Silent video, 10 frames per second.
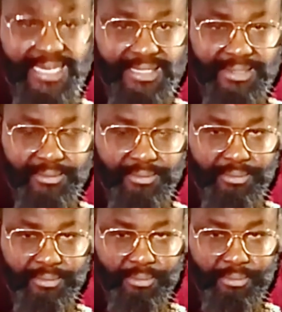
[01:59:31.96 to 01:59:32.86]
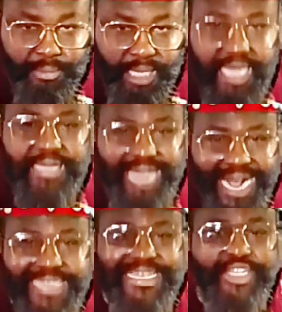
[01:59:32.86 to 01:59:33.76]
There is a strong power
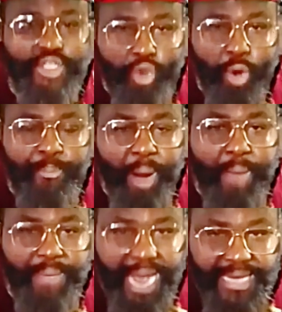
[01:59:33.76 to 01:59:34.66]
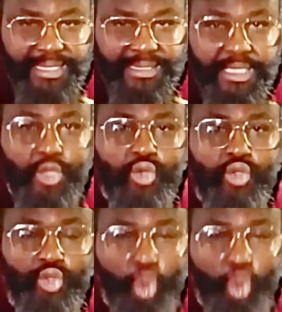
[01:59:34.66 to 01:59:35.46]
behind it. Those people that they